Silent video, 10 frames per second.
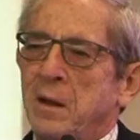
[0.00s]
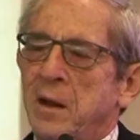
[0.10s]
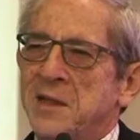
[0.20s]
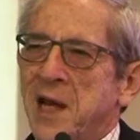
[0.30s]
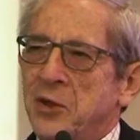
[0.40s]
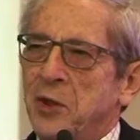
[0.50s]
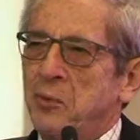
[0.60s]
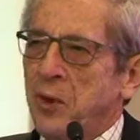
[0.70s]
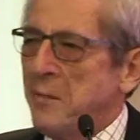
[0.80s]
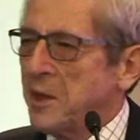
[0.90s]
it's actually
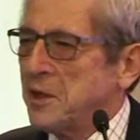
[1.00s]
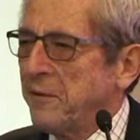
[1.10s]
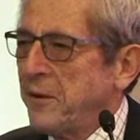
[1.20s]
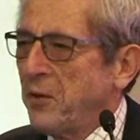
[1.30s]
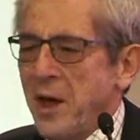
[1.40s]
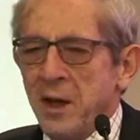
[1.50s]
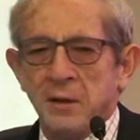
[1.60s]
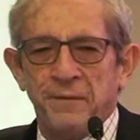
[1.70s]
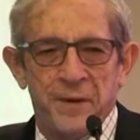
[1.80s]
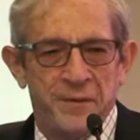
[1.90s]
pretty much the view I
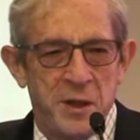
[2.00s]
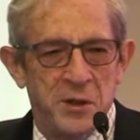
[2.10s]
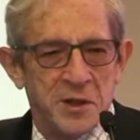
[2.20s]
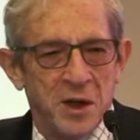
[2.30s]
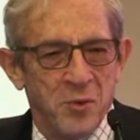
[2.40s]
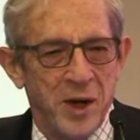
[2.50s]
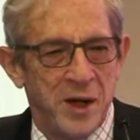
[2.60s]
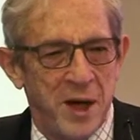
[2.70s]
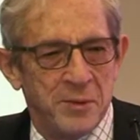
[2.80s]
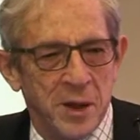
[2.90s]
held 50 years ago when I
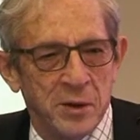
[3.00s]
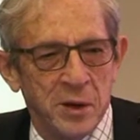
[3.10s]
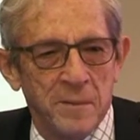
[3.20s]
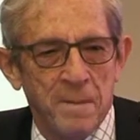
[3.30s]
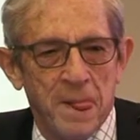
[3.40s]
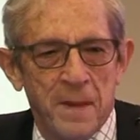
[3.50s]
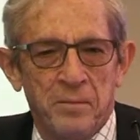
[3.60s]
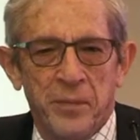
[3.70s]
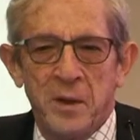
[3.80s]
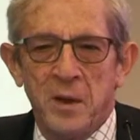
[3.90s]
came to India.
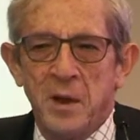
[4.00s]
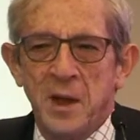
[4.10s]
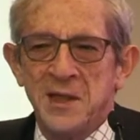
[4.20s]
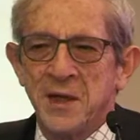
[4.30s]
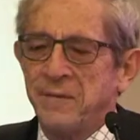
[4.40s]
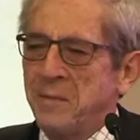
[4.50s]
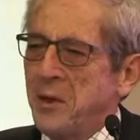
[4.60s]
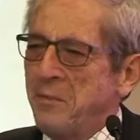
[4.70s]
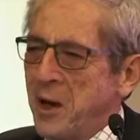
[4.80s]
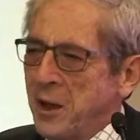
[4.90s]
So from an
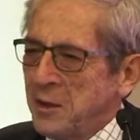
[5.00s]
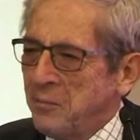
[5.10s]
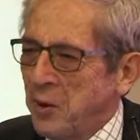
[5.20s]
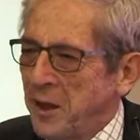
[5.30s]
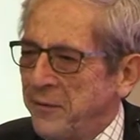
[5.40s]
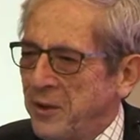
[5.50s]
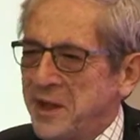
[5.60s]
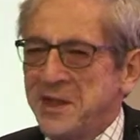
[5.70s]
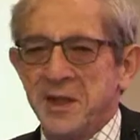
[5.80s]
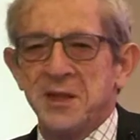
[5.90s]
American point of view, at
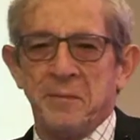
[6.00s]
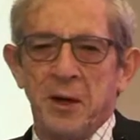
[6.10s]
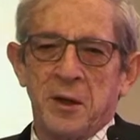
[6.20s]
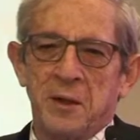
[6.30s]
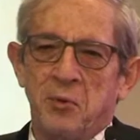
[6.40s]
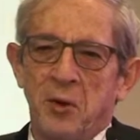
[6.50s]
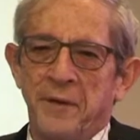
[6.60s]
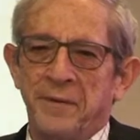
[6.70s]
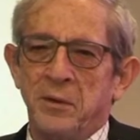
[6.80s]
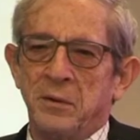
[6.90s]
least this American point
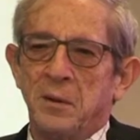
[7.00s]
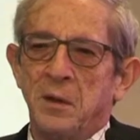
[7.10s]
of view,